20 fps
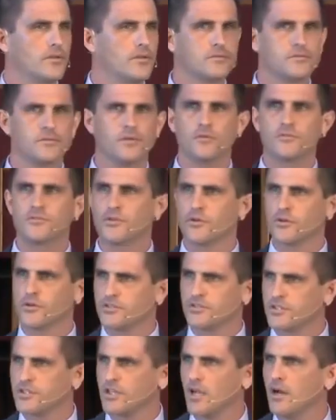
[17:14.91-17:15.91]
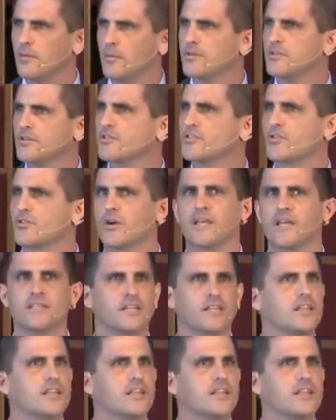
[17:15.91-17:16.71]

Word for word: Those, those are some strengths,